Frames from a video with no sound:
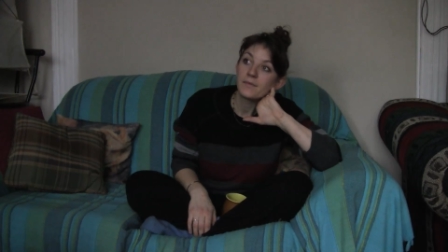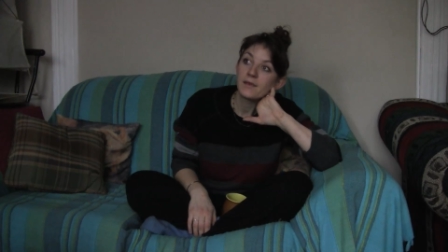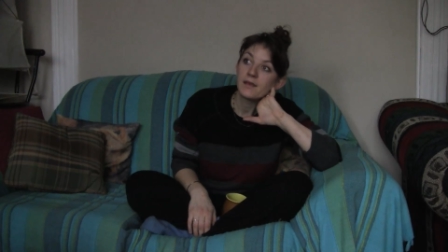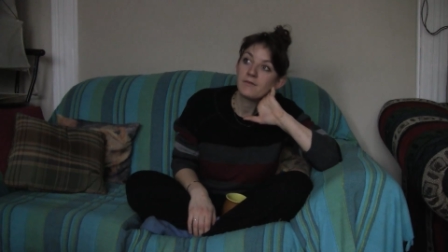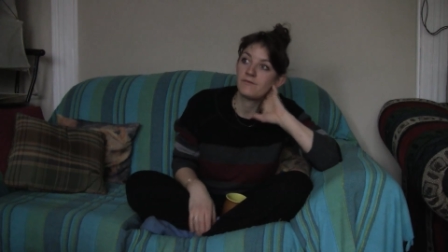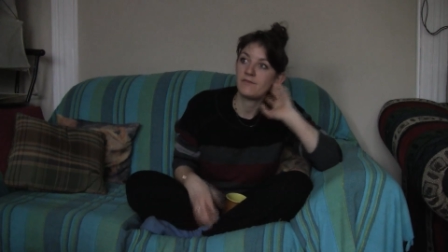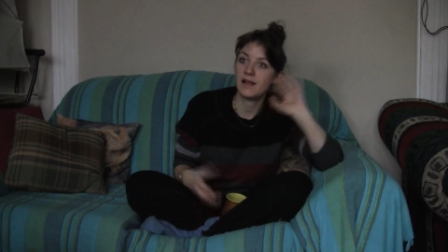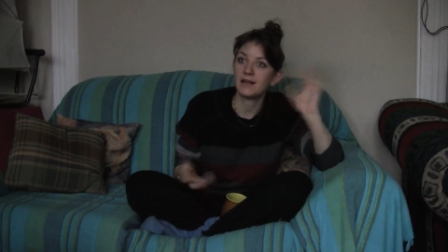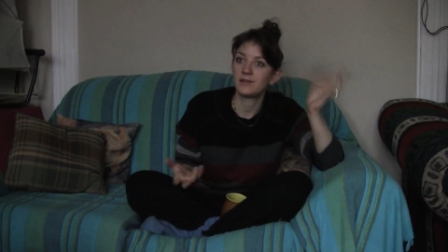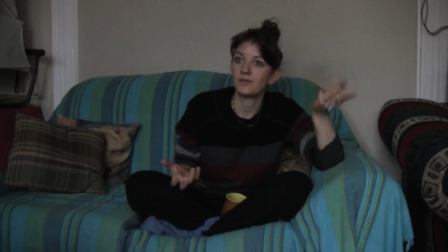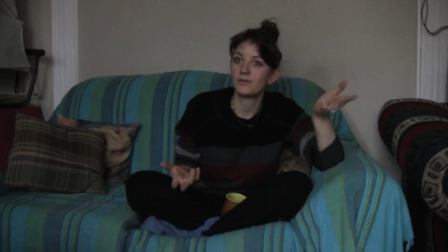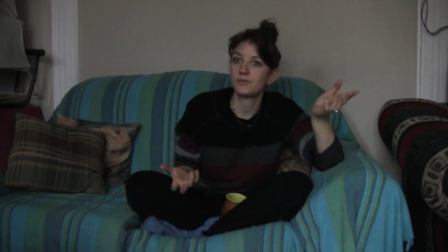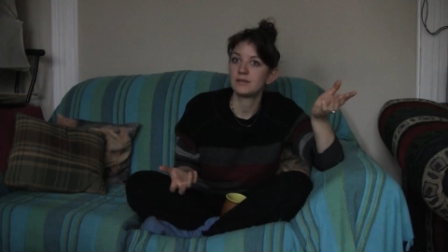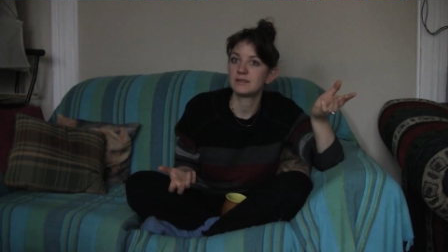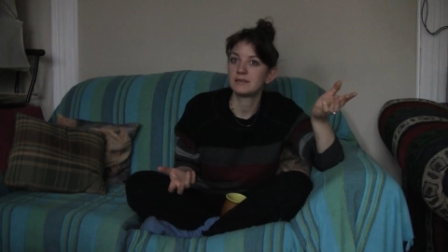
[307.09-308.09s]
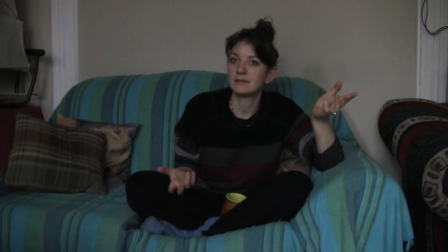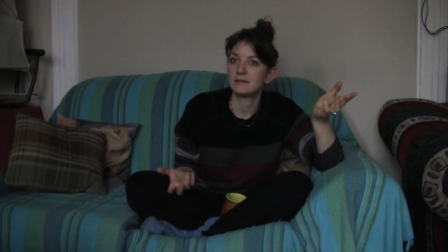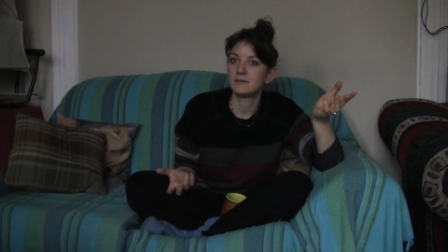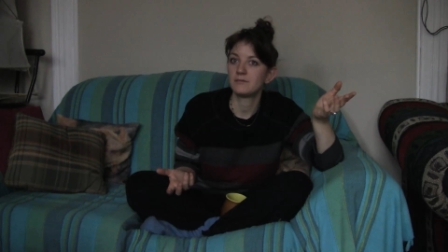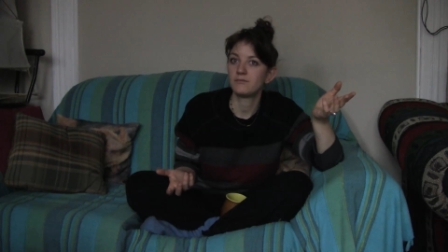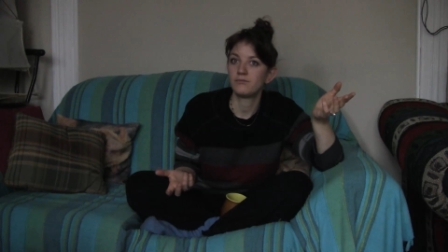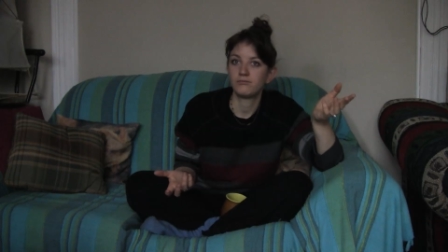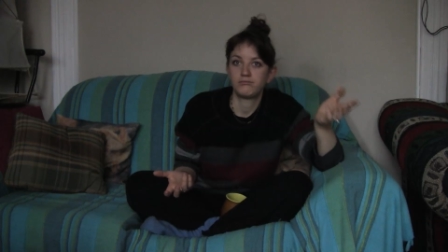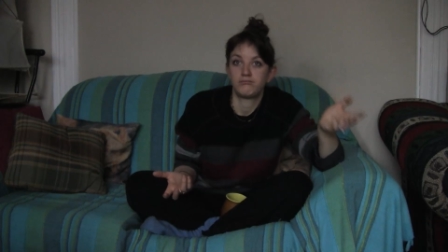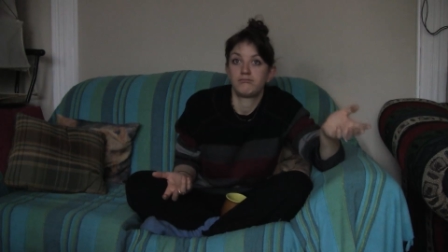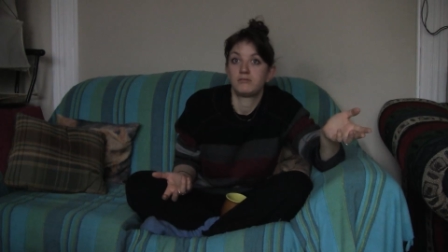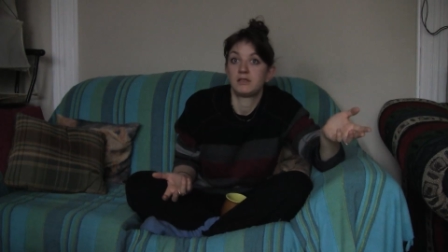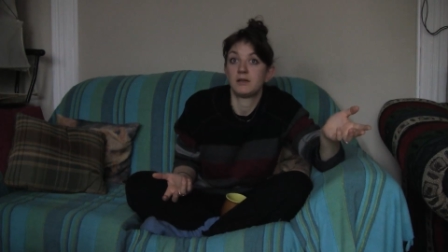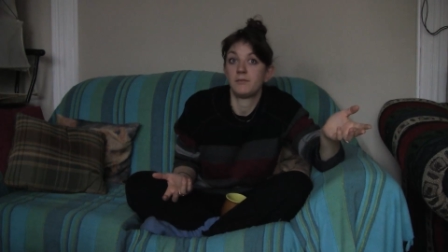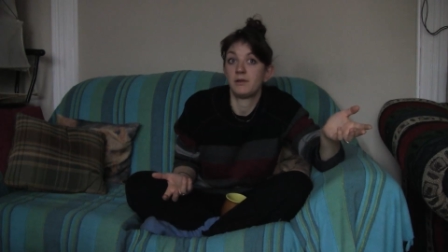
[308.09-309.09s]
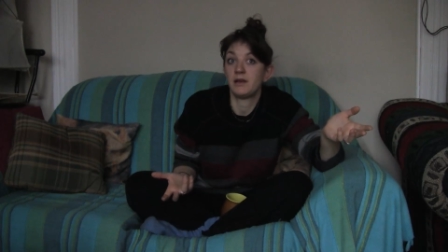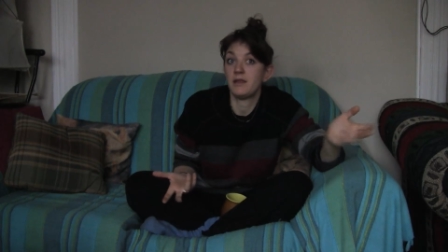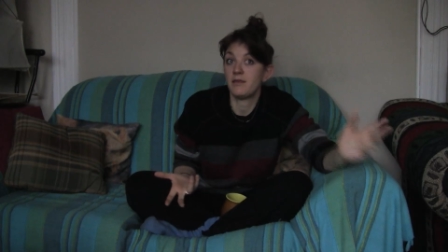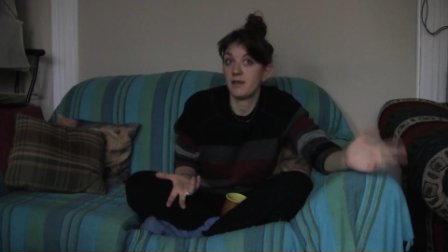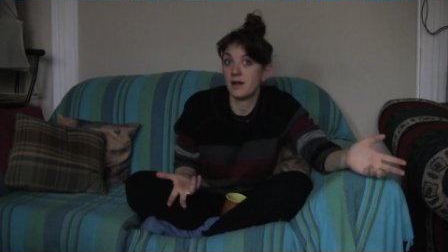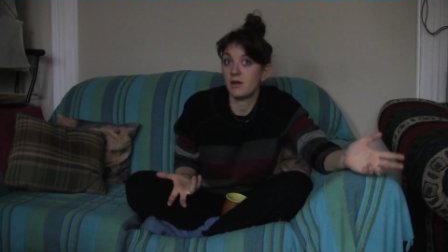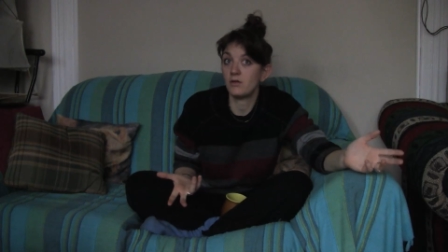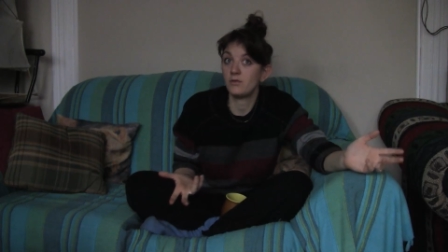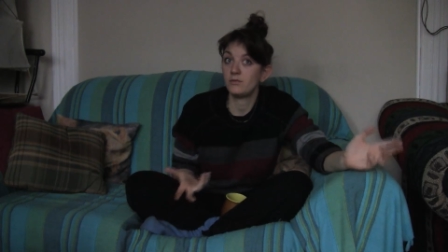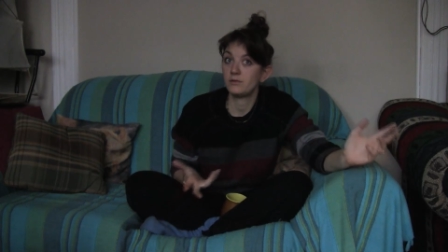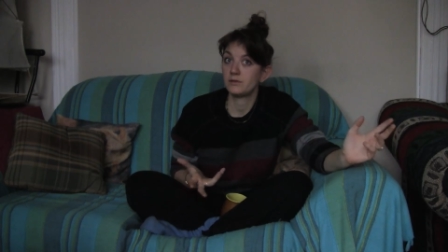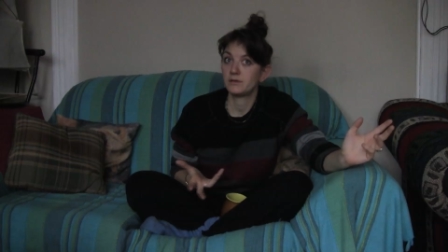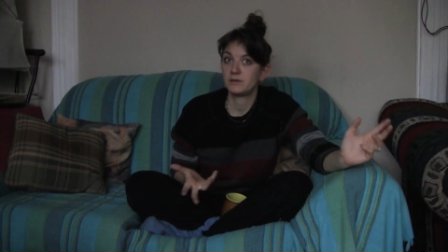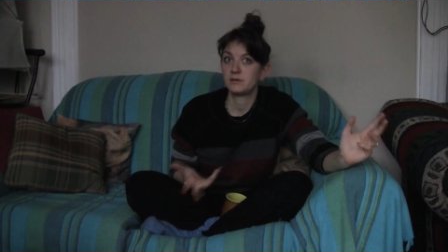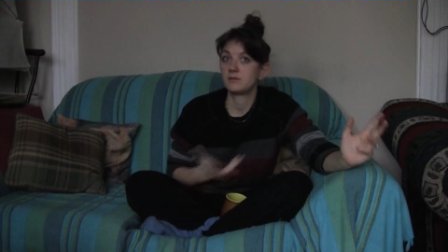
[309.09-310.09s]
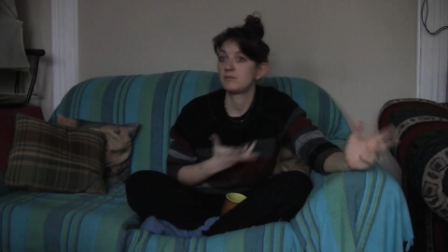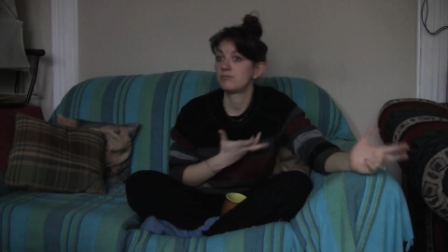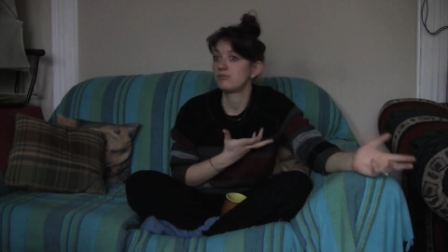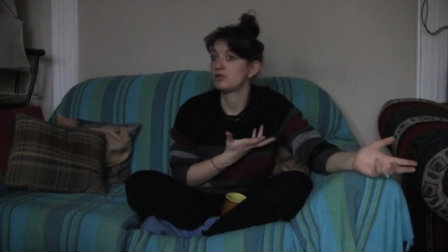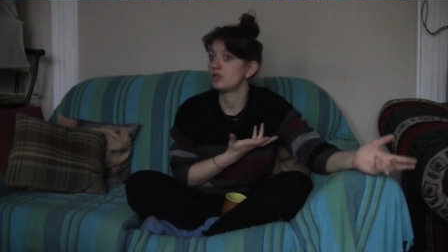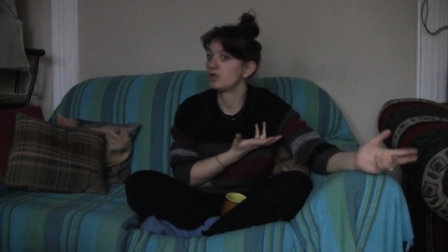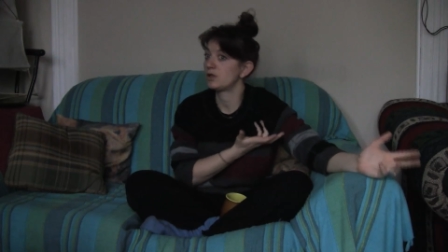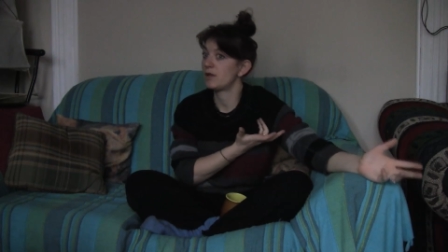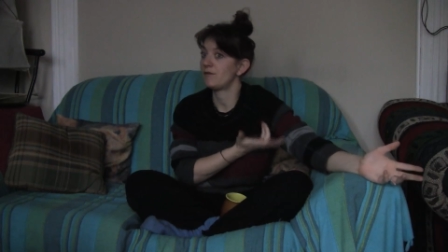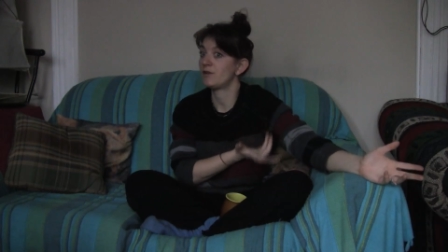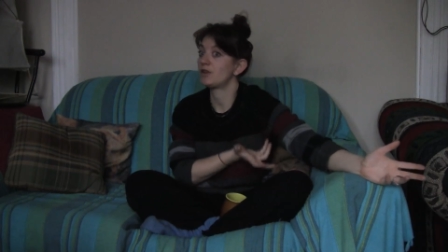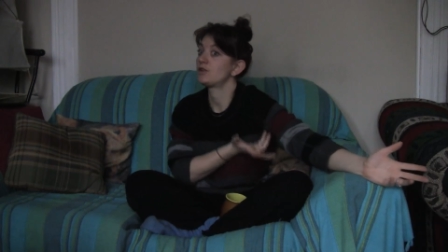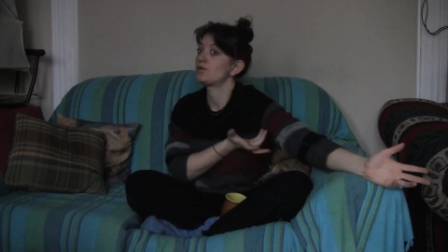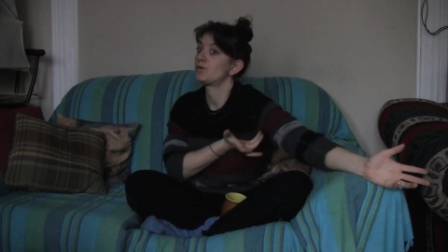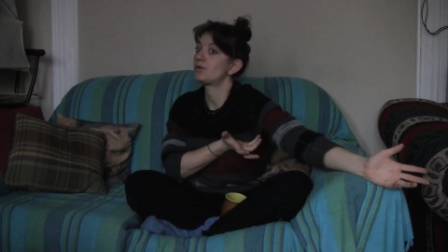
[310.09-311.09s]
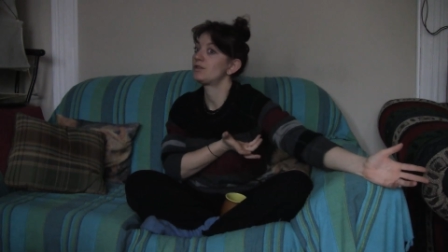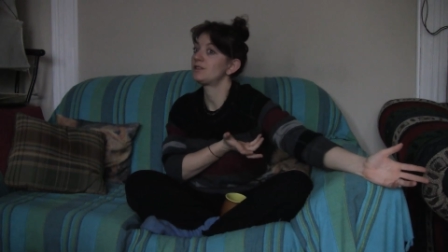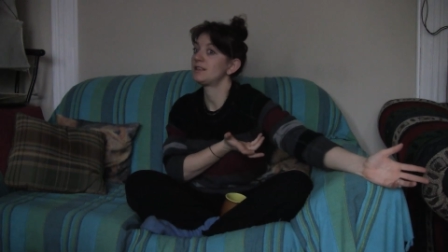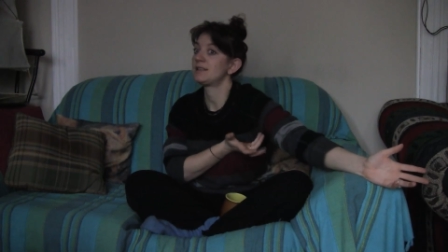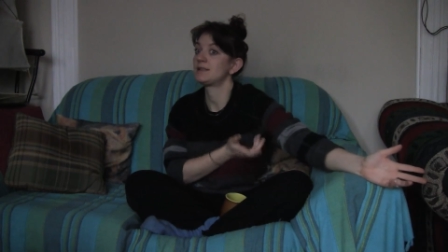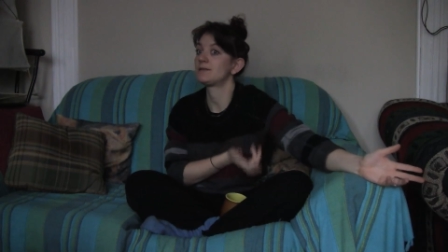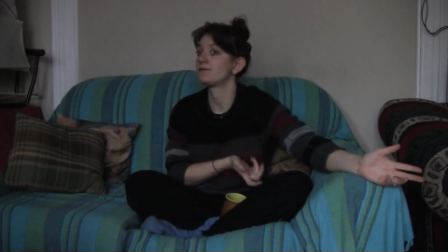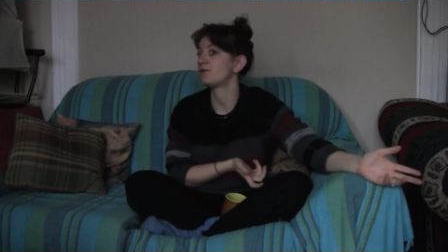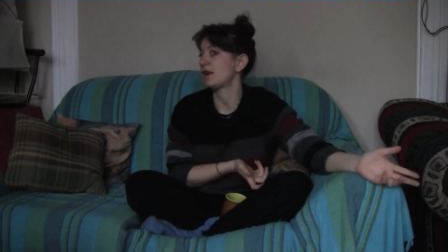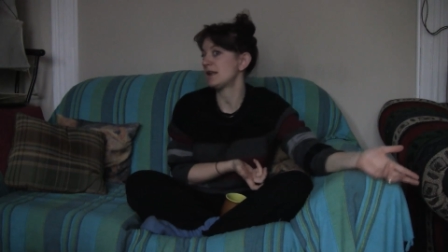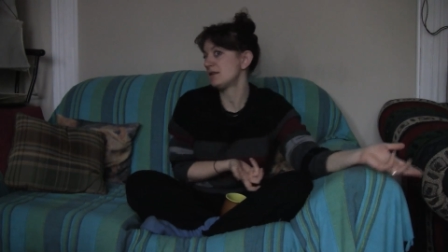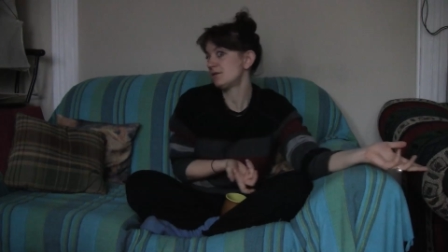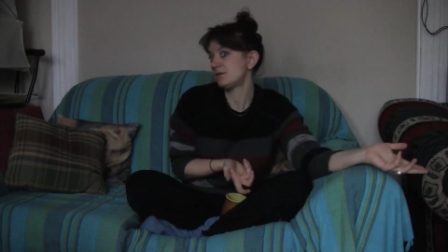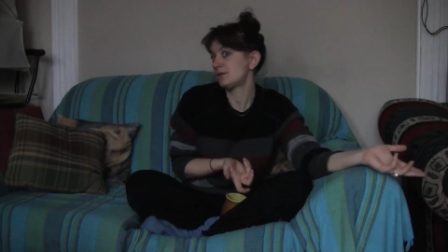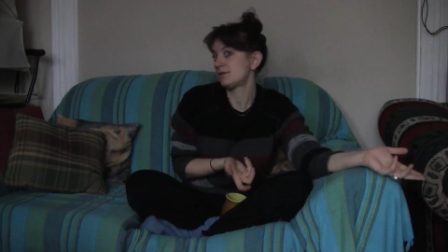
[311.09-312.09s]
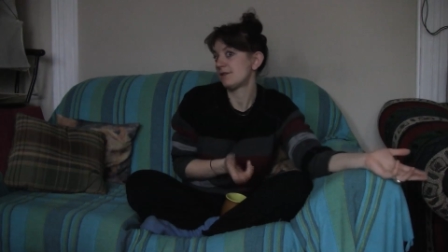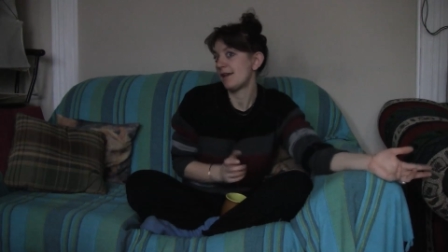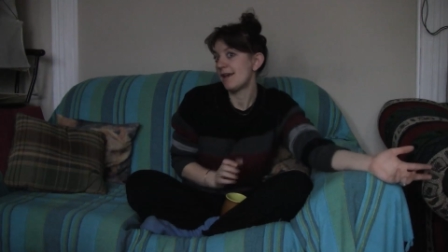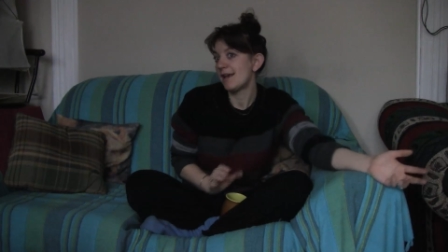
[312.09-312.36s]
in fact there was somebody there who was giving a tour to his friends.